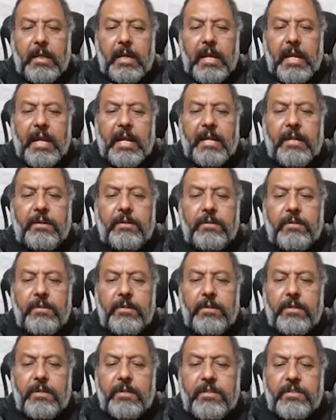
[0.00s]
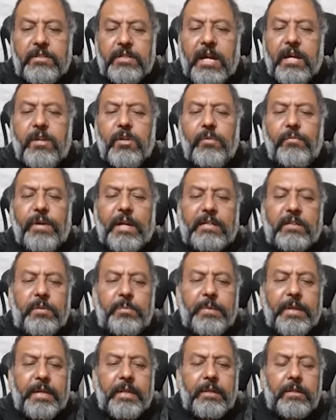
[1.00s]
and
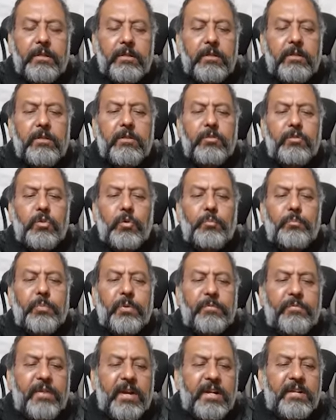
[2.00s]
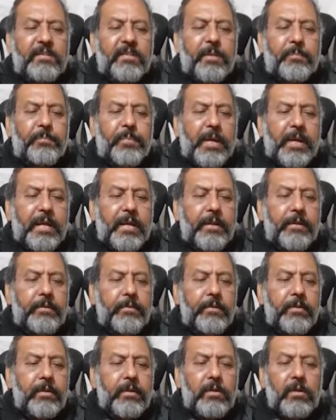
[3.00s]
synovectomy to prevent the pain
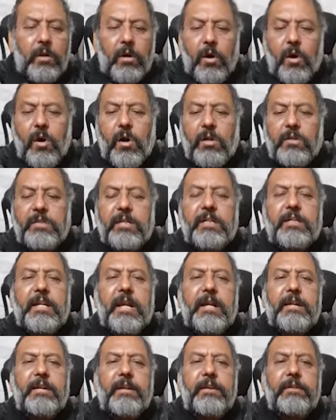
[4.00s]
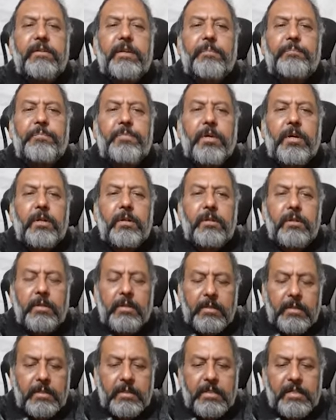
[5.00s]
or the tendon rupture
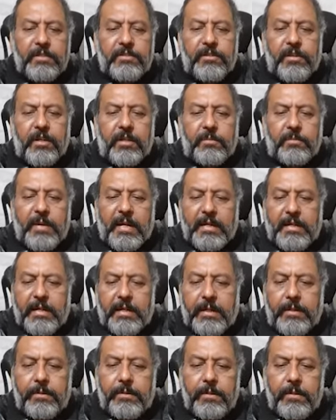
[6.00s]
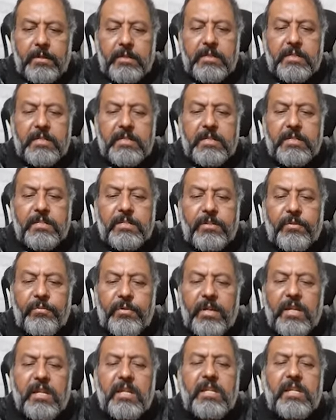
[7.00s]
is recommended.
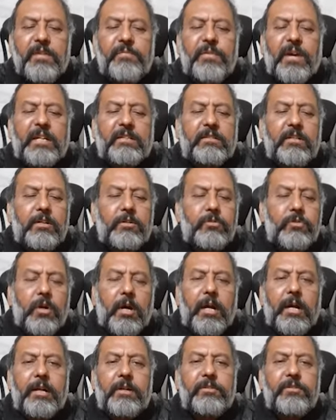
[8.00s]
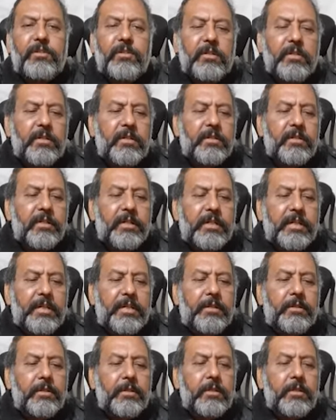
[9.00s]
Severely affected joints need